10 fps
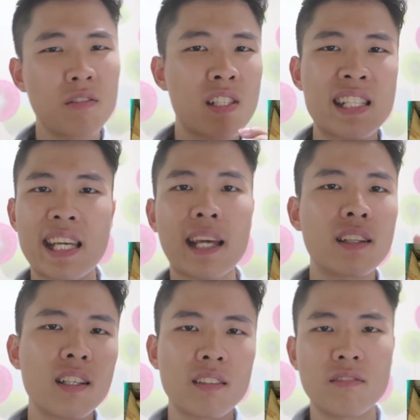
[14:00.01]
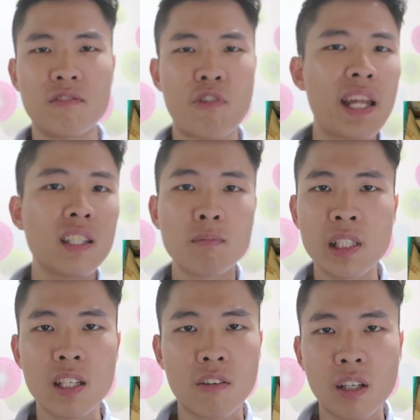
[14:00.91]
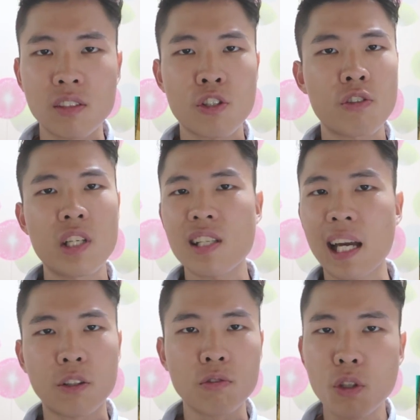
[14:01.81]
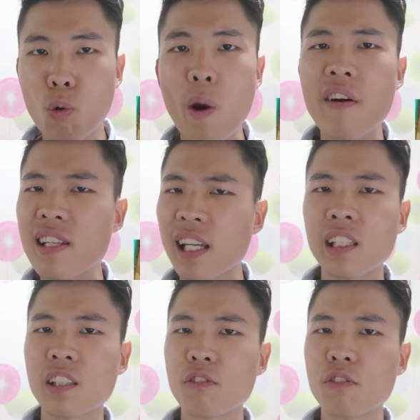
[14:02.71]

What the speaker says: scattered randomly around the streets. I don't know where exactly